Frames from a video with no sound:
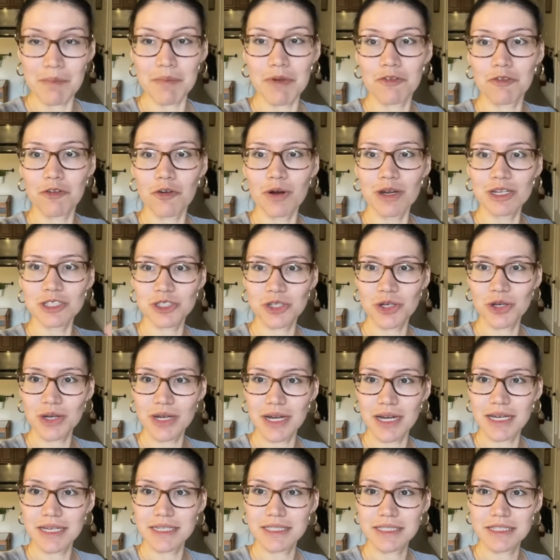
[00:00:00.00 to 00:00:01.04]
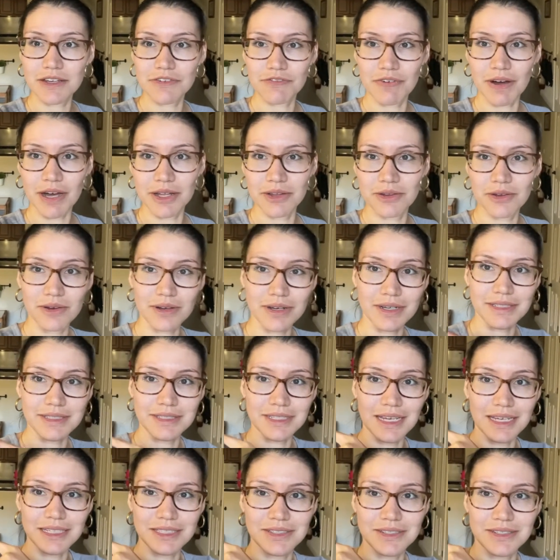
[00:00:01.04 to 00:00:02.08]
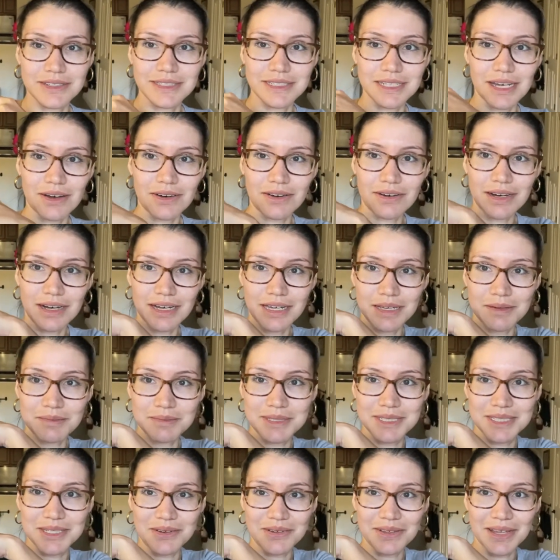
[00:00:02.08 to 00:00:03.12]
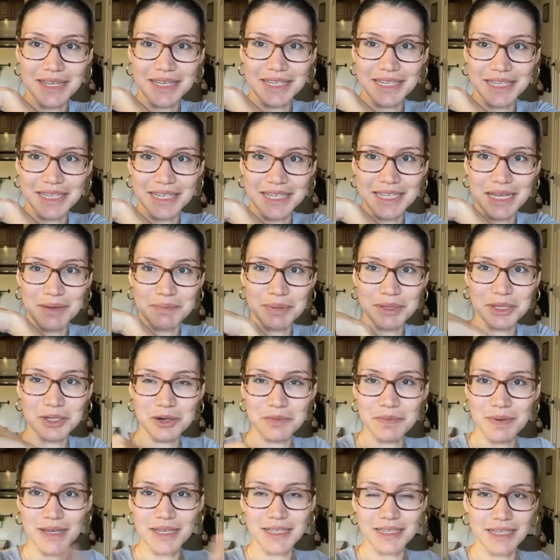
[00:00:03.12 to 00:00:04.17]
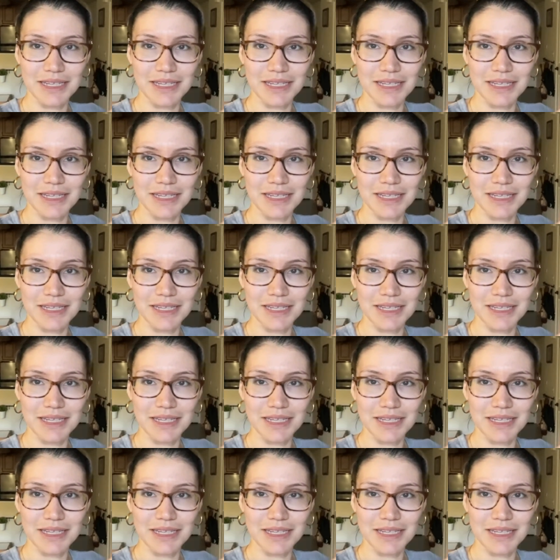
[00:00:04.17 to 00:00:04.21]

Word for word: before I show you guys the final, because as you can tell, I am still like cleaning up a little bit,